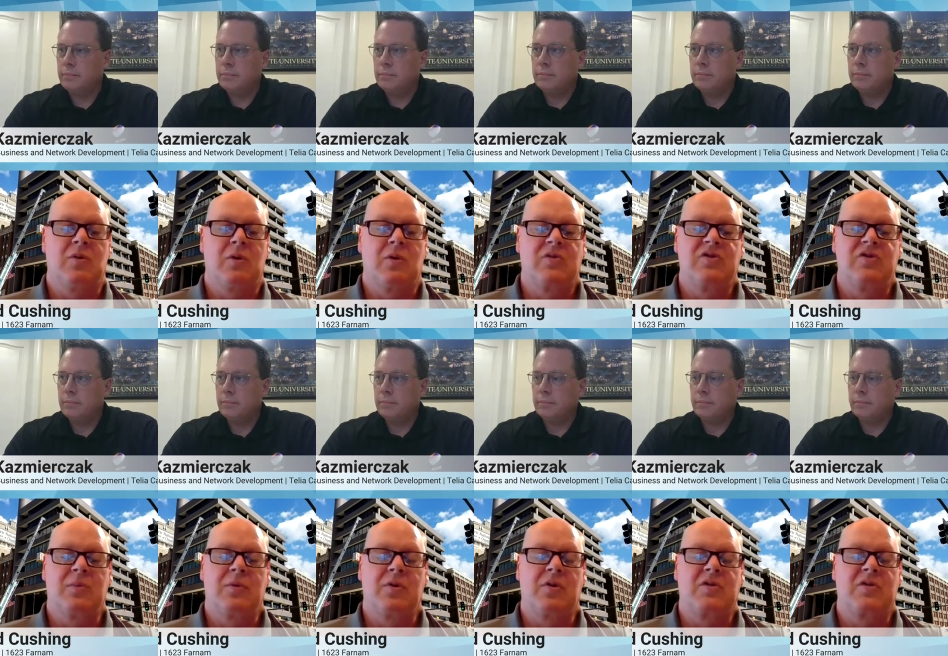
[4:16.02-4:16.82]
Speaker 1: we were
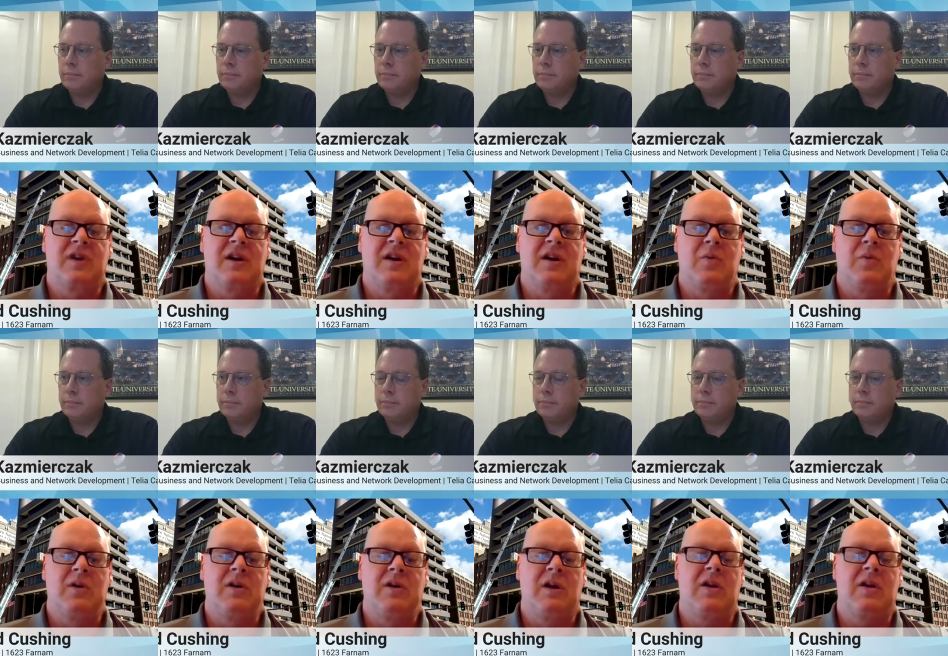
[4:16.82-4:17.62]
super excited
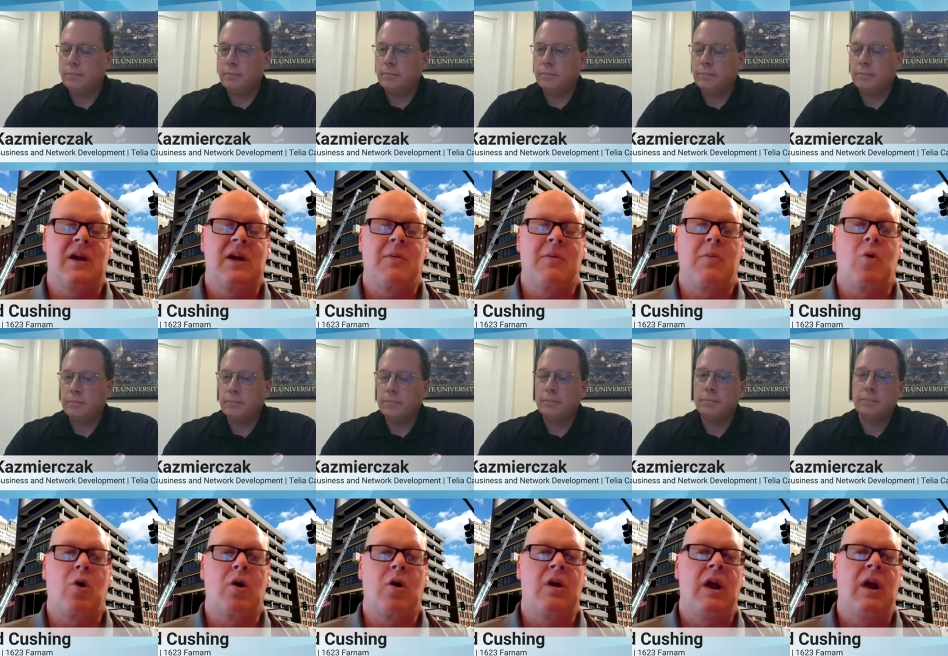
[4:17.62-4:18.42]
when Telia came
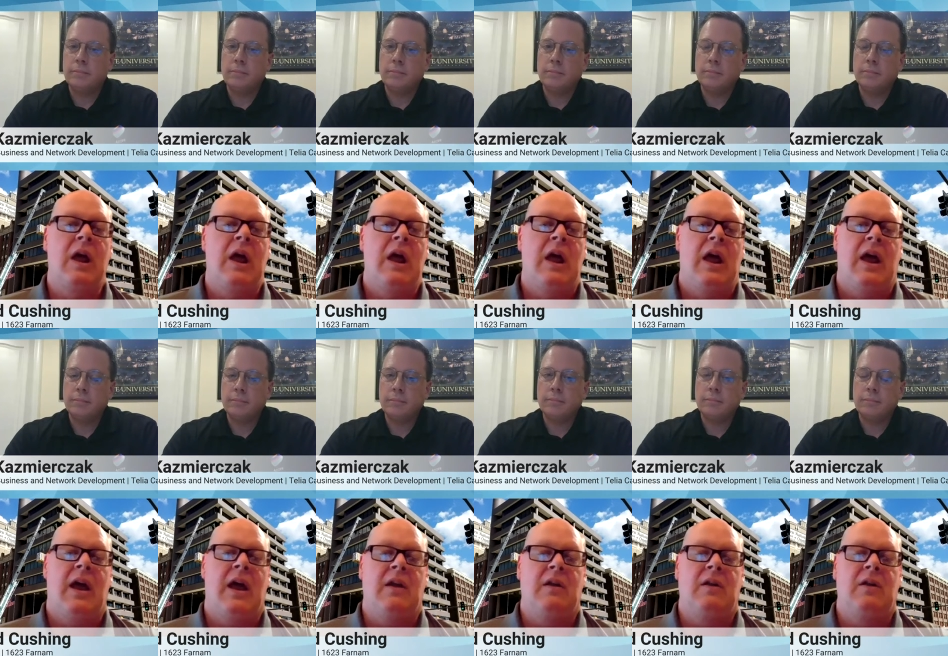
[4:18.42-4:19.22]
aboard,
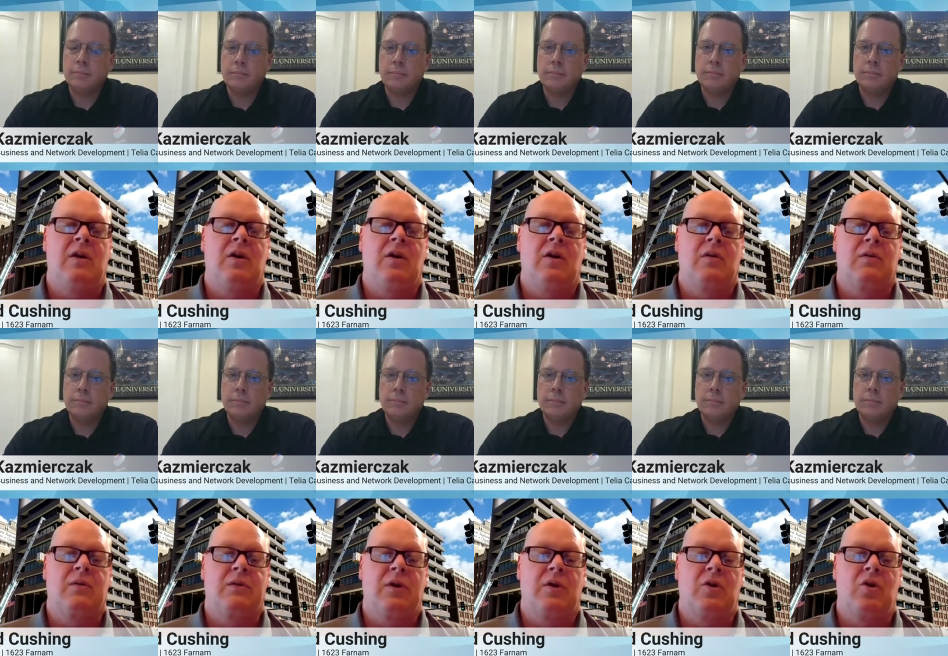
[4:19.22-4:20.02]
and
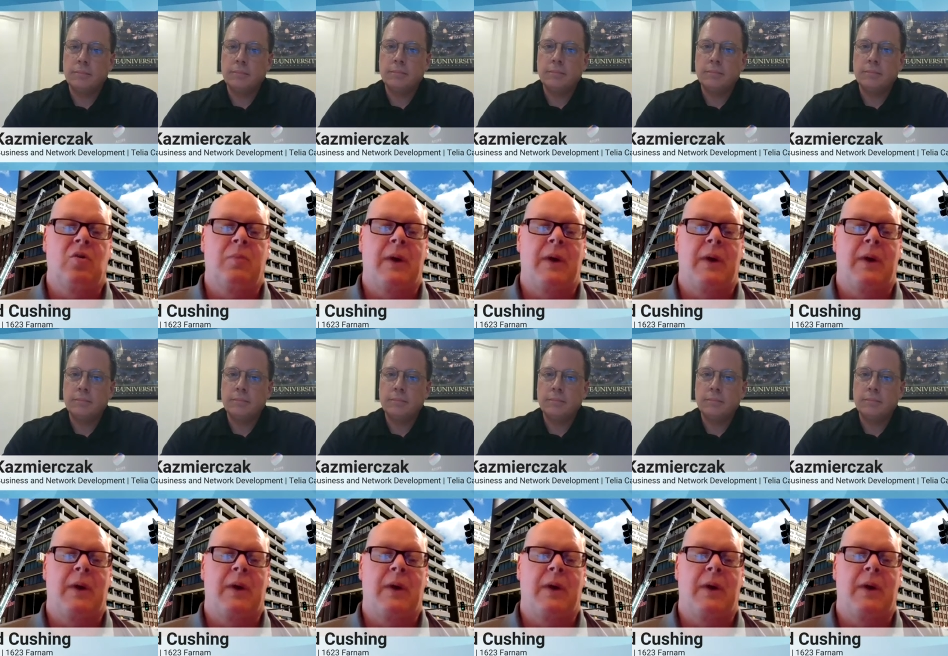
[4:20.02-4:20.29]
their their new